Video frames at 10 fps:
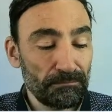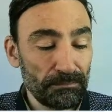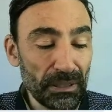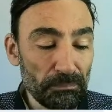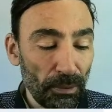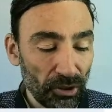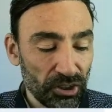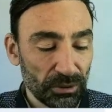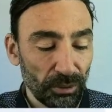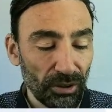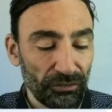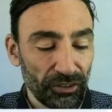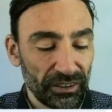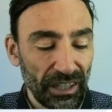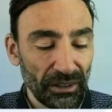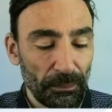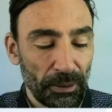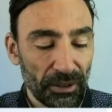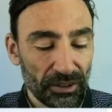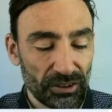impossible for the other
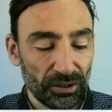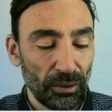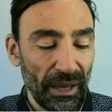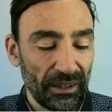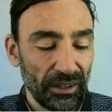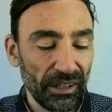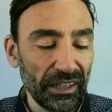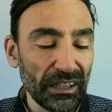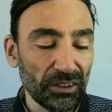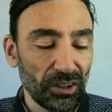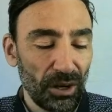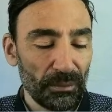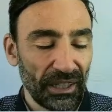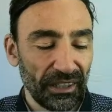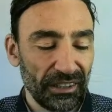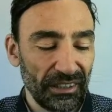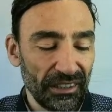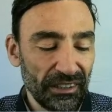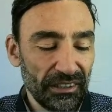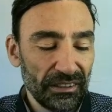person, or better, economically
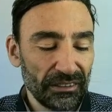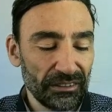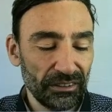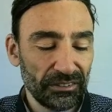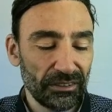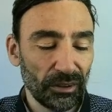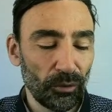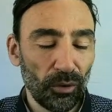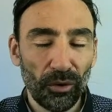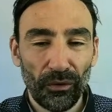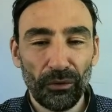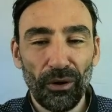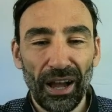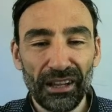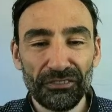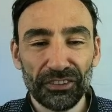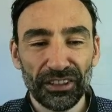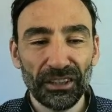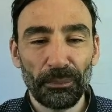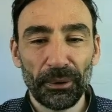not worthwhile for the
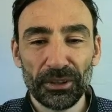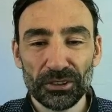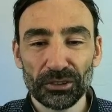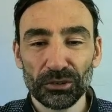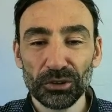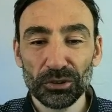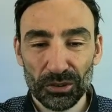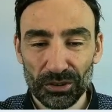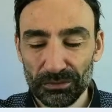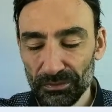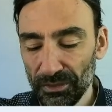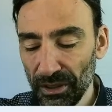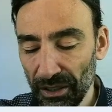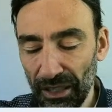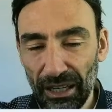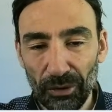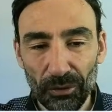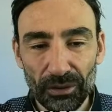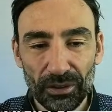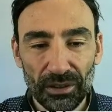other person to use.
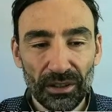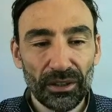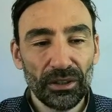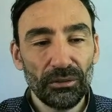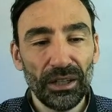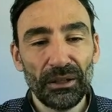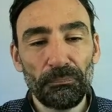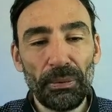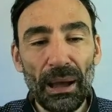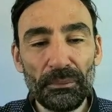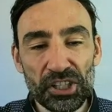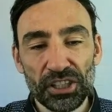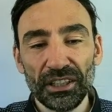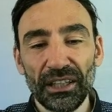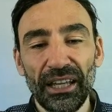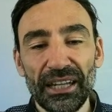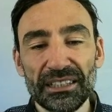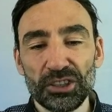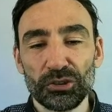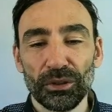How? Well, publishing
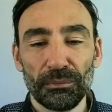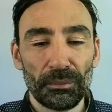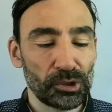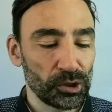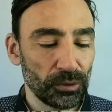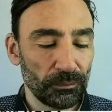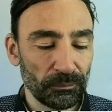Alice2 and Bob2.